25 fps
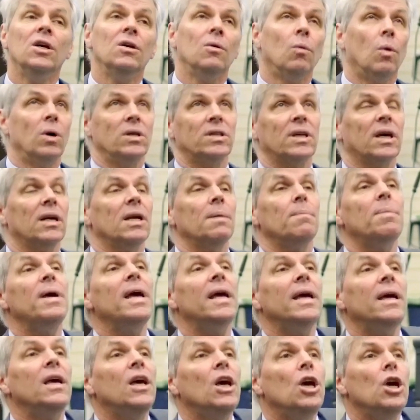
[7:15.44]
was it going to
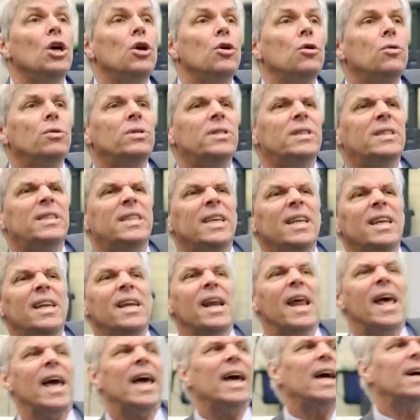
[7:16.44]
be, you
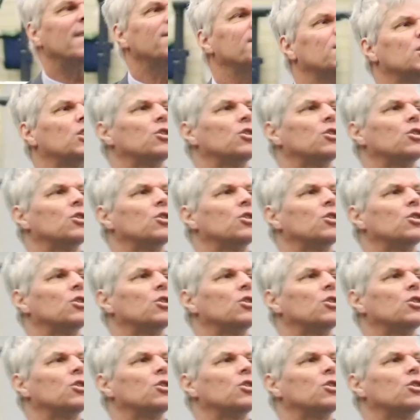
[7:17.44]
didn't have to